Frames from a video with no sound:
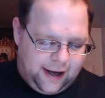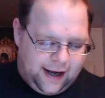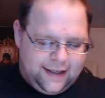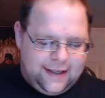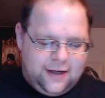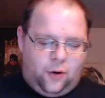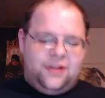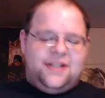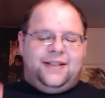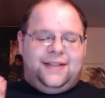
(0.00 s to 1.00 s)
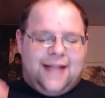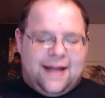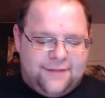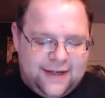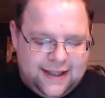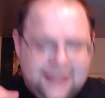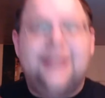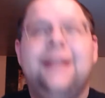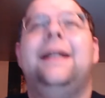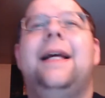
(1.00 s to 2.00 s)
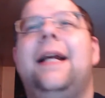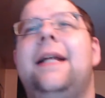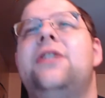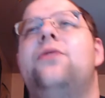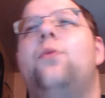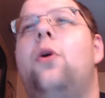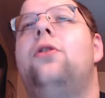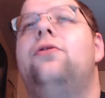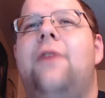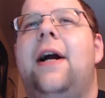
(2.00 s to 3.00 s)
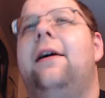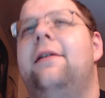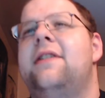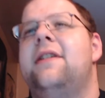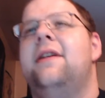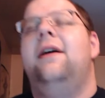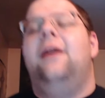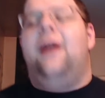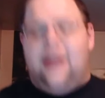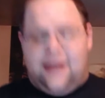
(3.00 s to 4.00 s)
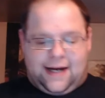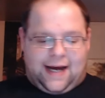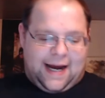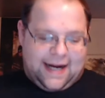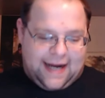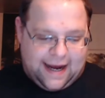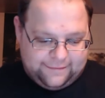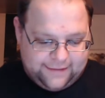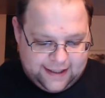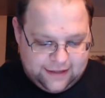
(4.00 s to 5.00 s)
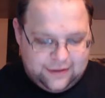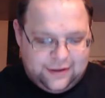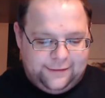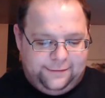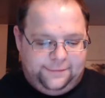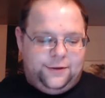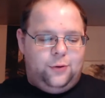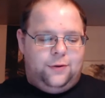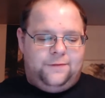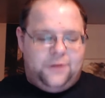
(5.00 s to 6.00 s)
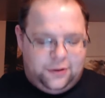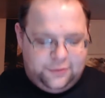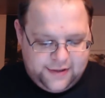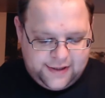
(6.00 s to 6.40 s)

He holds 11 Guinness World Records. I have here a few of those.